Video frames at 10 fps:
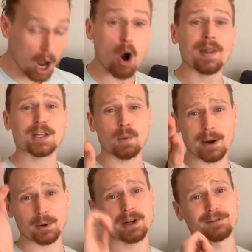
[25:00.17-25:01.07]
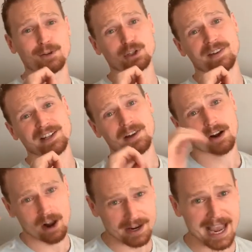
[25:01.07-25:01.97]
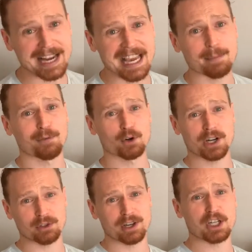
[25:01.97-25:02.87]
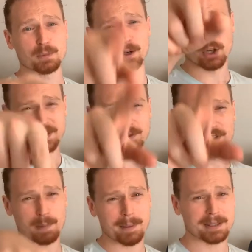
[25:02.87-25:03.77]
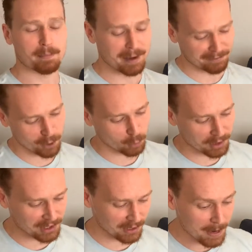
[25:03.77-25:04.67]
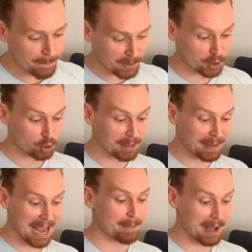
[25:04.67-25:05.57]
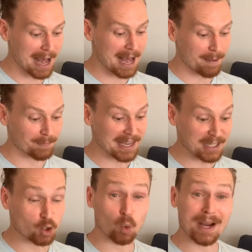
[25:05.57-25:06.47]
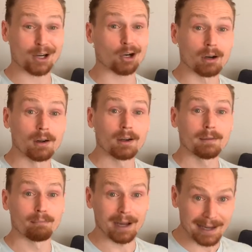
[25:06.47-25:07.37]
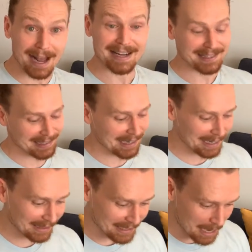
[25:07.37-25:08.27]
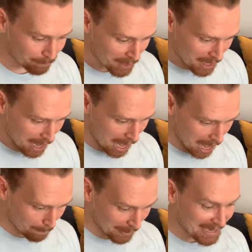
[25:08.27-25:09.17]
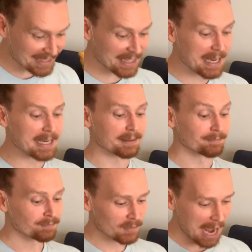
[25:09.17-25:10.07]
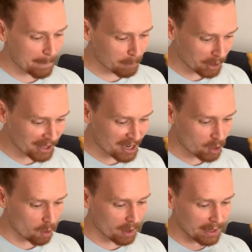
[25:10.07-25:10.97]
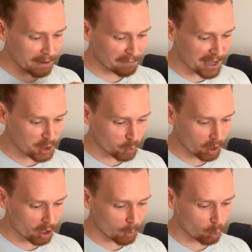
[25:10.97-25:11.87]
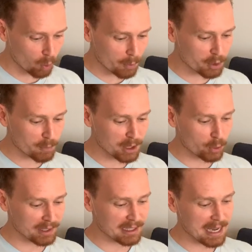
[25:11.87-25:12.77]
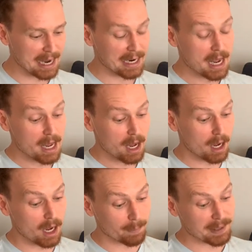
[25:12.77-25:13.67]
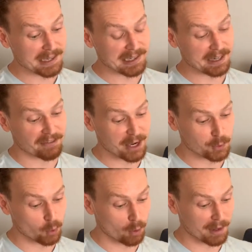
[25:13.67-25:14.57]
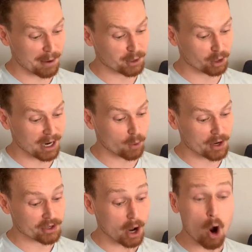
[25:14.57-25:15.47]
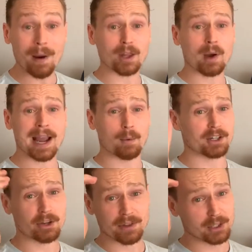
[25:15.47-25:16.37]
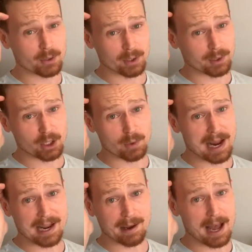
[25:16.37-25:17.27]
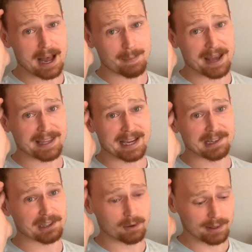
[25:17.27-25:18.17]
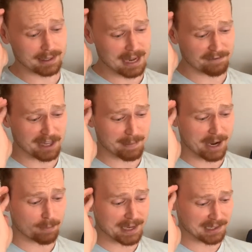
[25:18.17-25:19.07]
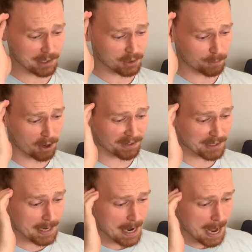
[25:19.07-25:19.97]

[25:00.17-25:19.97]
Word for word: Oh, that's why you were confused if I saw it or not. Yeah, it came before Jason Ritchie's, but Jason's popped up on my phone. Whereas the Streamlab is quicker, but I didn't see it at the time. PC, happy birthday, Coy. If things were normal, what would you be doing today? Oh, PC, if things were normal. That was a great question. Oh, by the way, I want to turn this dude into a Q&A by the end, so definitely, by all means, this is perfect.